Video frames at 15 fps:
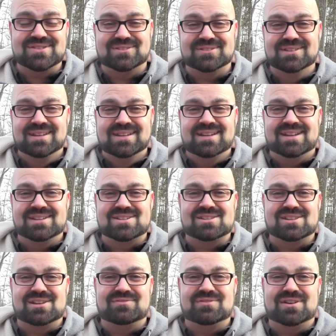So I
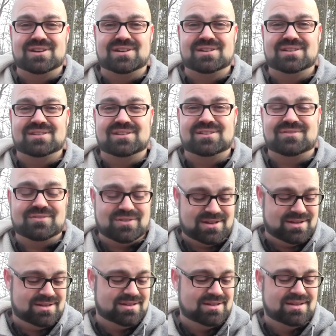just love uh, love.
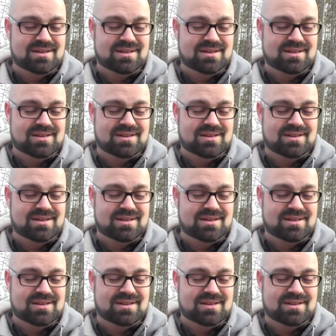Uh,